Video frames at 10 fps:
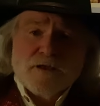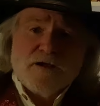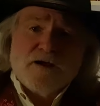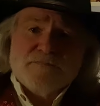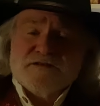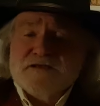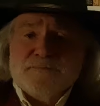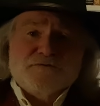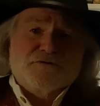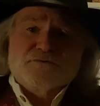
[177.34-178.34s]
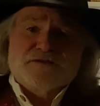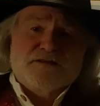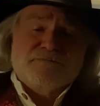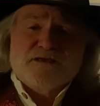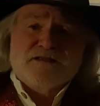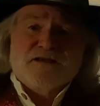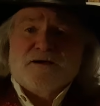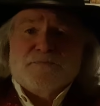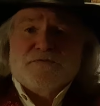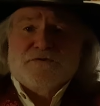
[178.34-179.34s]
The temperature was in the mid to
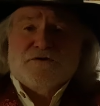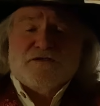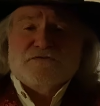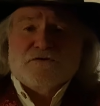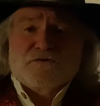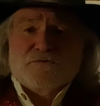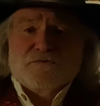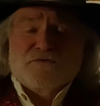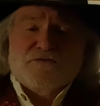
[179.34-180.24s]
upper 30s, so